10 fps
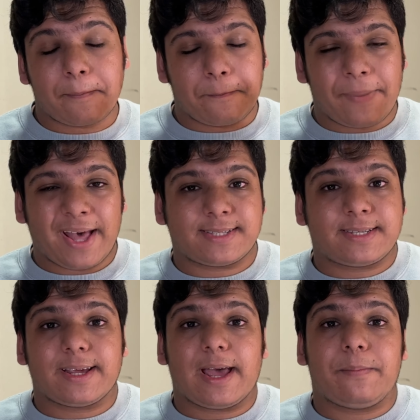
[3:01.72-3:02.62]

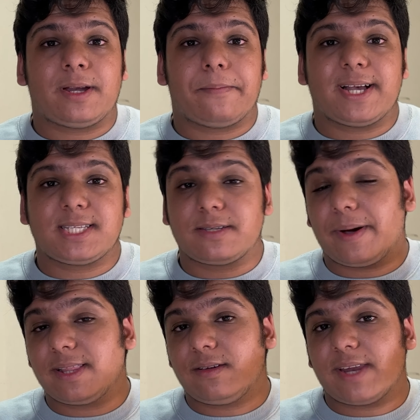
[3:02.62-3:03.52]
best epitomized
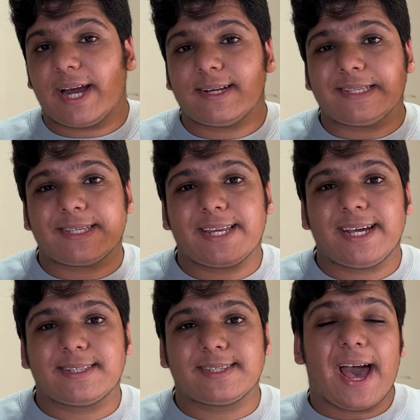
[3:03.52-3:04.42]
by the United
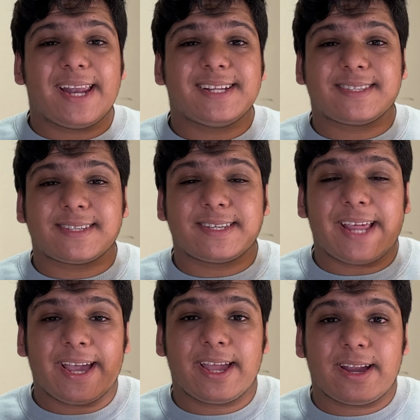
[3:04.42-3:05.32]
States and its
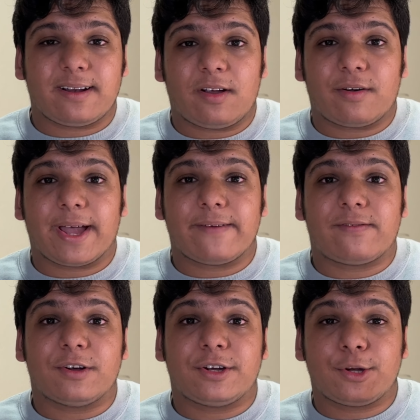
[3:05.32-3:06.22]
decade-long
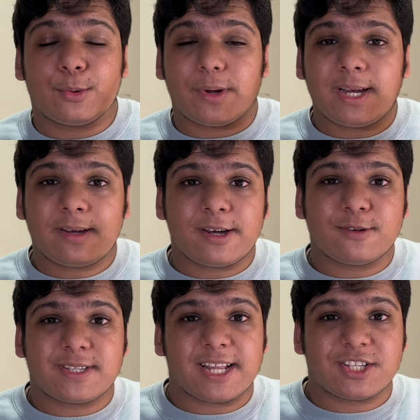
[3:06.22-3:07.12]
effort to
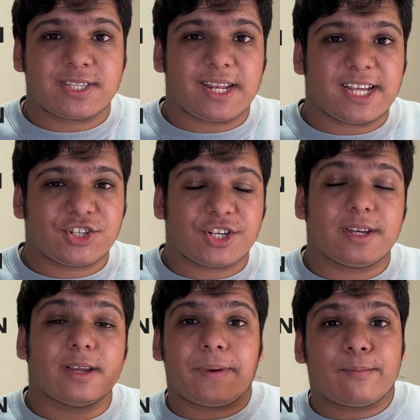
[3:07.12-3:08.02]
introduce
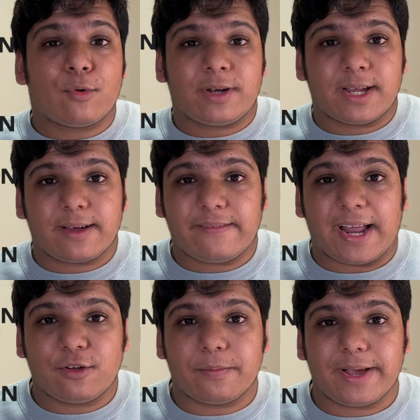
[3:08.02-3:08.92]
legislation promoting
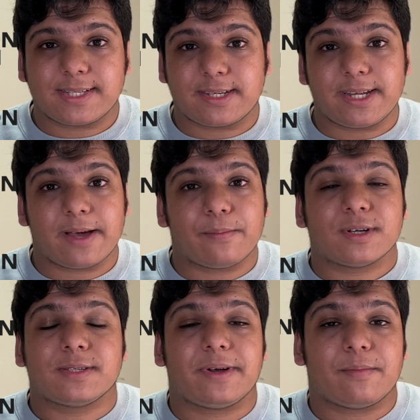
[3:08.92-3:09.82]
value-based
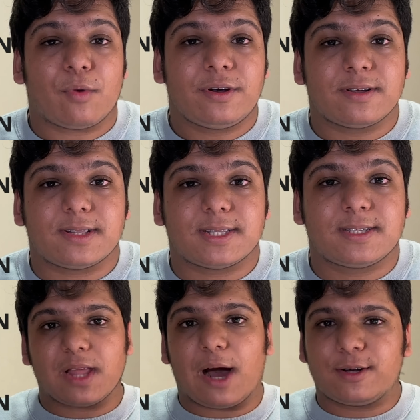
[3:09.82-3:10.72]
reimbursement
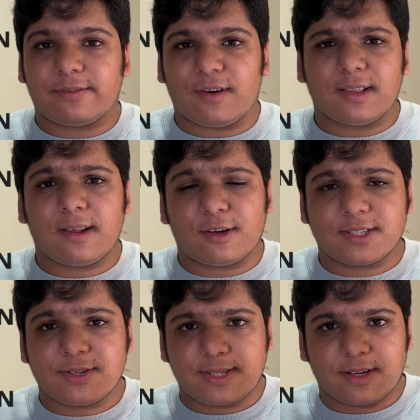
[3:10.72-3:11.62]
models. Out of all the
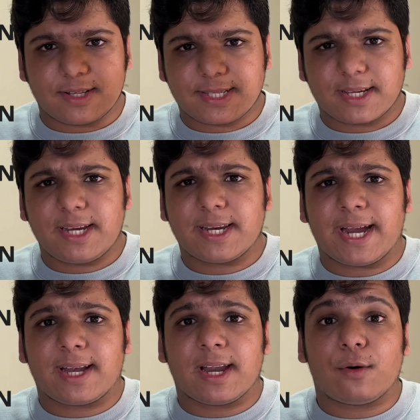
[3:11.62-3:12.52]
laws you see on the screen
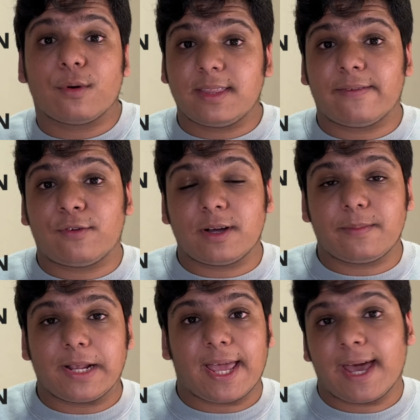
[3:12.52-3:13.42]
right now, the
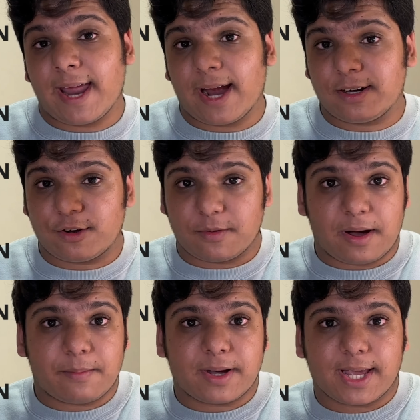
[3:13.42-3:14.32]
Affordable Care Act or
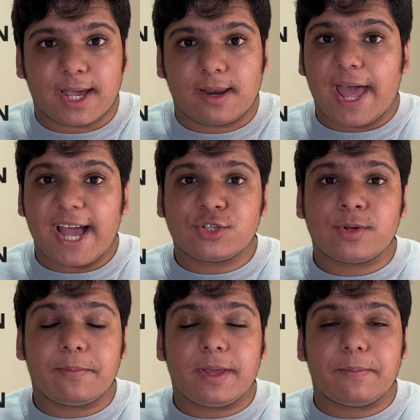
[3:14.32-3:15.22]
Obamacare,
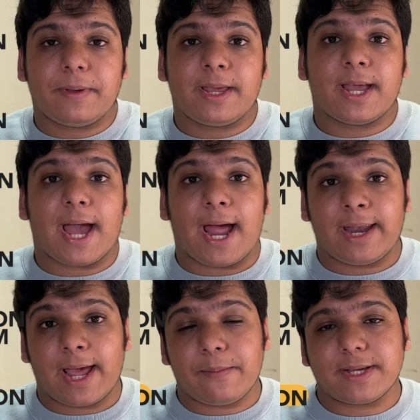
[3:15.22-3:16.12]
HVBP,
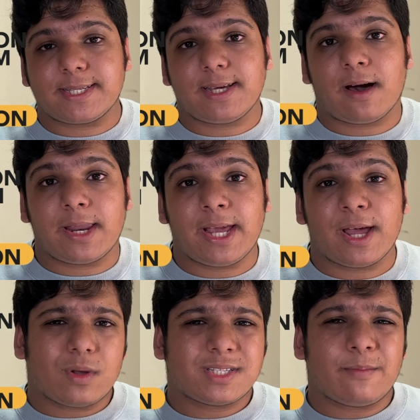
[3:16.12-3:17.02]
and
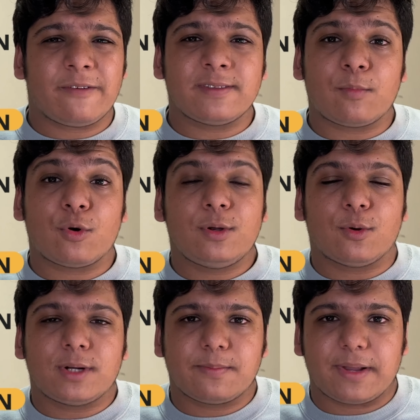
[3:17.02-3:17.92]
MACRA were some of the more
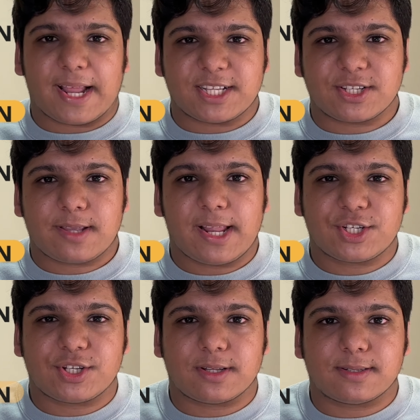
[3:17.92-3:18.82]
notable
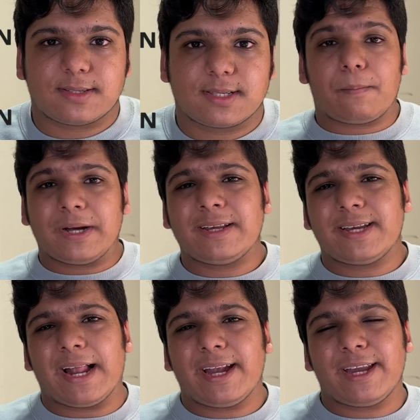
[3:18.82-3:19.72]
legislations. But in
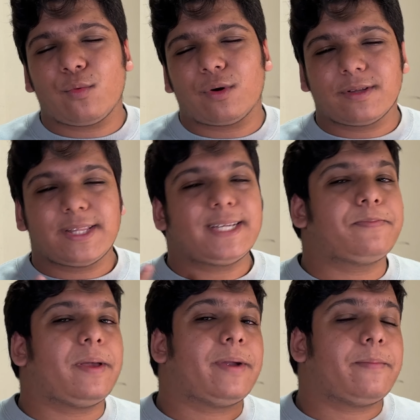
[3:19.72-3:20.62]
reality, what do these
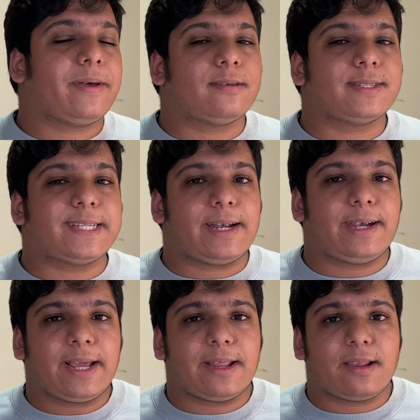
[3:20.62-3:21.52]
payment methods
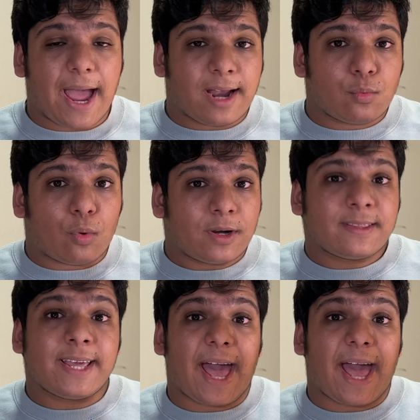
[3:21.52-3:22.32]
entail? And what are they